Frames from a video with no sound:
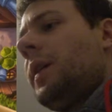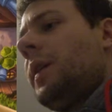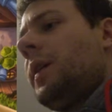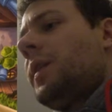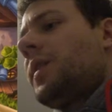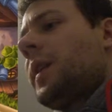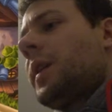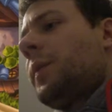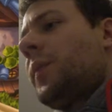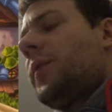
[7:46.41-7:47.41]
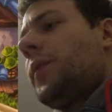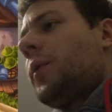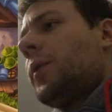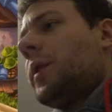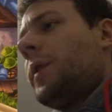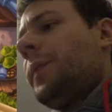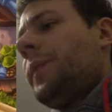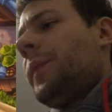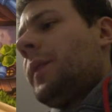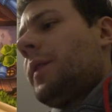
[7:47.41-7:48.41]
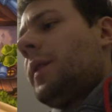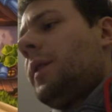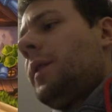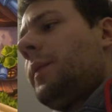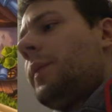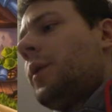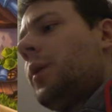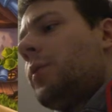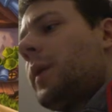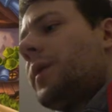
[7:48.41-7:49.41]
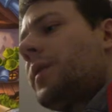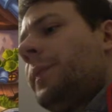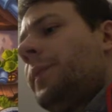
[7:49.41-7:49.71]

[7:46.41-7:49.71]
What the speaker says: a setup for Cold Blood.